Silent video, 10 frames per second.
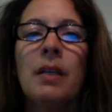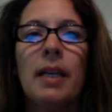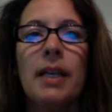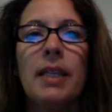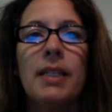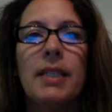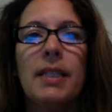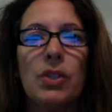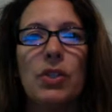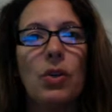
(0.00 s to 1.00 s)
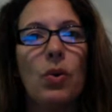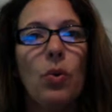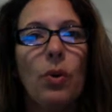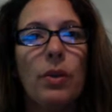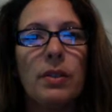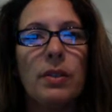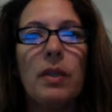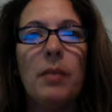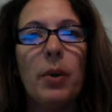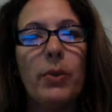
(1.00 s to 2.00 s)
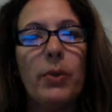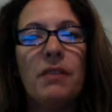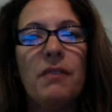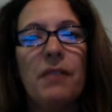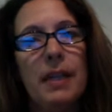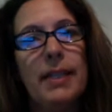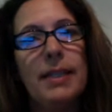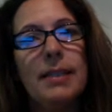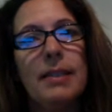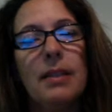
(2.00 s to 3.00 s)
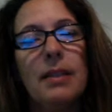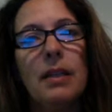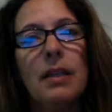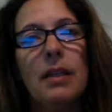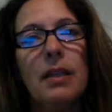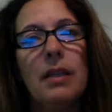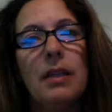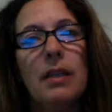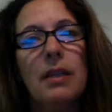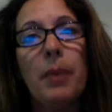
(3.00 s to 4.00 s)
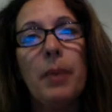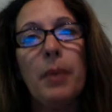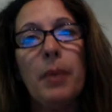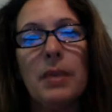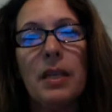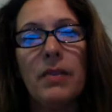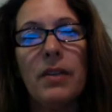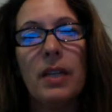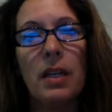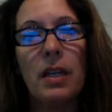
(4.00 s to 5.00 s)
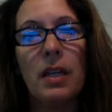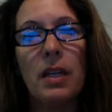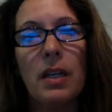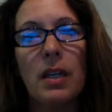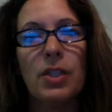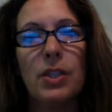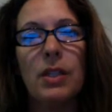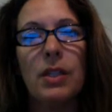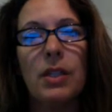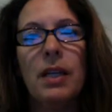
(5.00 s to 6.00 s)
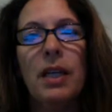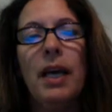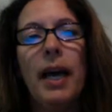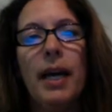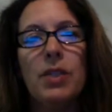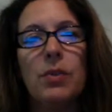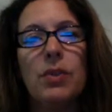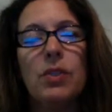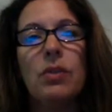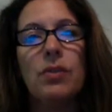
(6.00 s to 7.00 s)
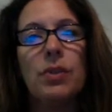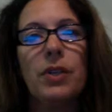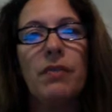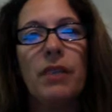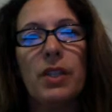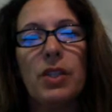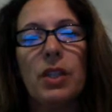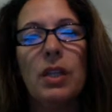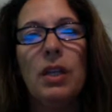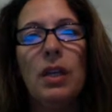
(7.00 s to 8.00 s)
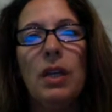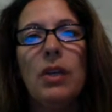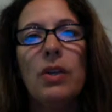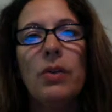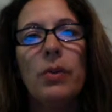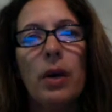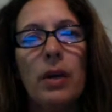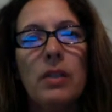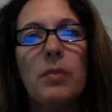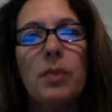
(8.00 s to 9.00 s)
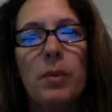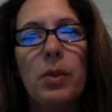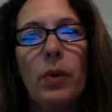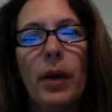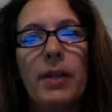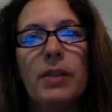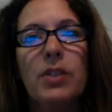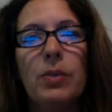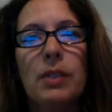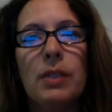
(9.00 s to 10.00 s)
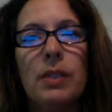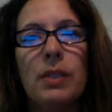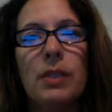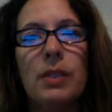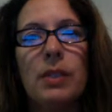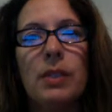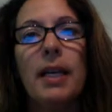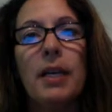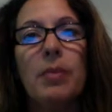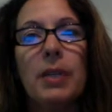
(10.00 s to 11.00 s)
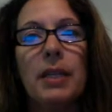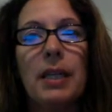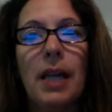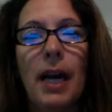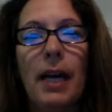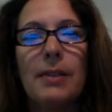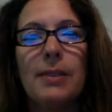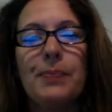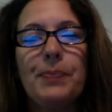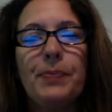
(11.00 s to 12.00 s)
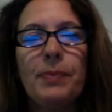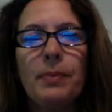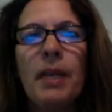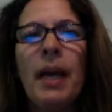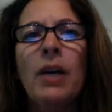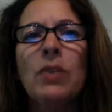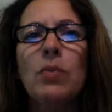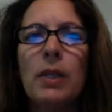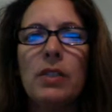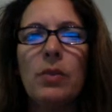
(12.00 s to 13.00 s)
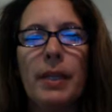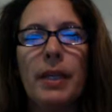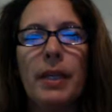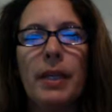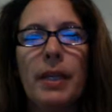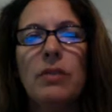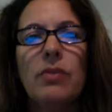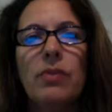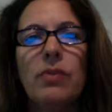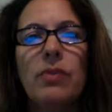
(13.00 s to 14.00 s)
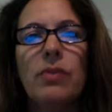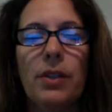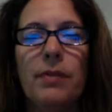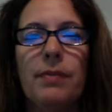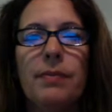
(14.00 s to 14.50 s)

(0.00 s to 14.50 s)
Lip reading: In addition to the courts imposing fines and possibly even incarceration as a result of your conviction, you will also be required to attend and complete a class held once a week for 1 year.